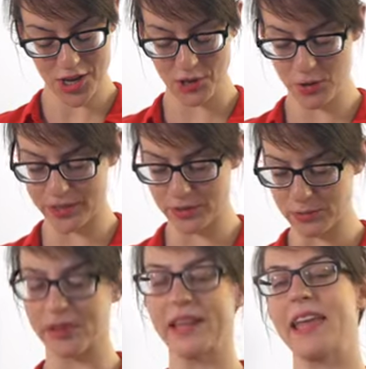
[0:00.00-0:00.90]
You know, I
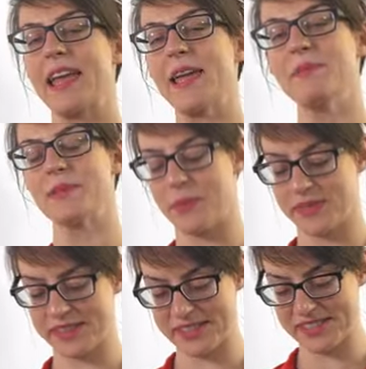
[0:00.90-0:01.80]
don't play games,
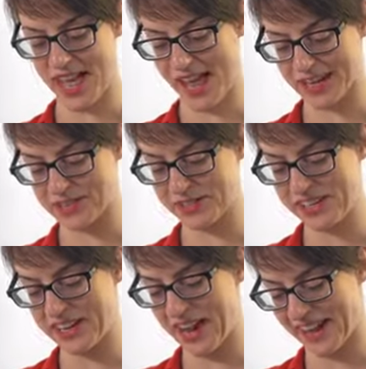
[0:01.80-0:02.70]
but this is
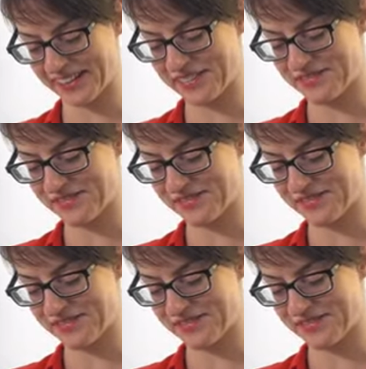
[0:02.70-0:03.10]
actually kind of